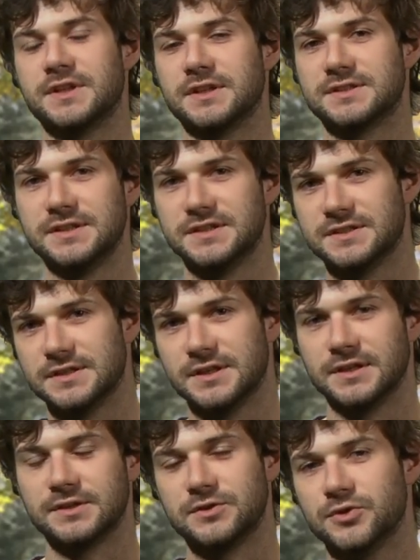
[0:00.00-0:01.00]
that is
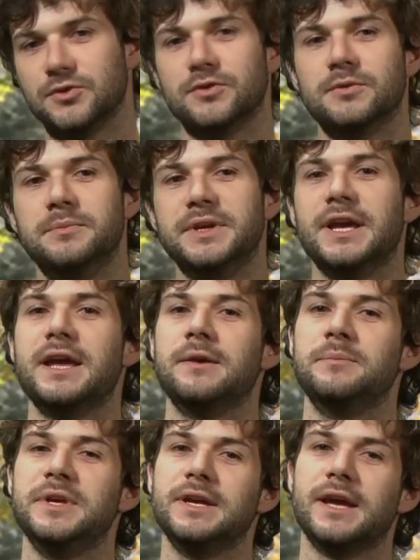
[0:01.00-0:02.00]
to be
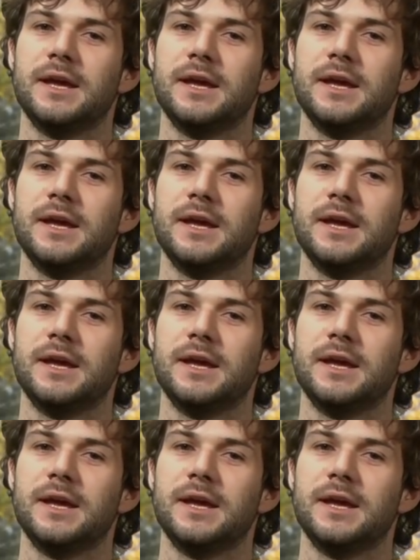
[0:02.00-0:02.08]
being